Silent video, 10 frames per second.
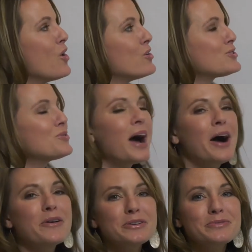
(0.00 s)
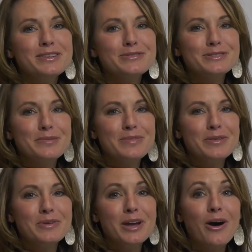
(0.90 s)
So how could we use something
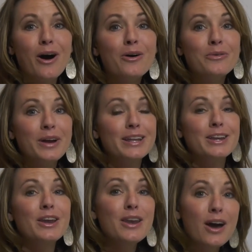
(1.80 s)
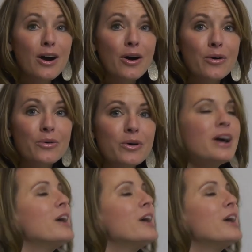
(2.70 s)
we already know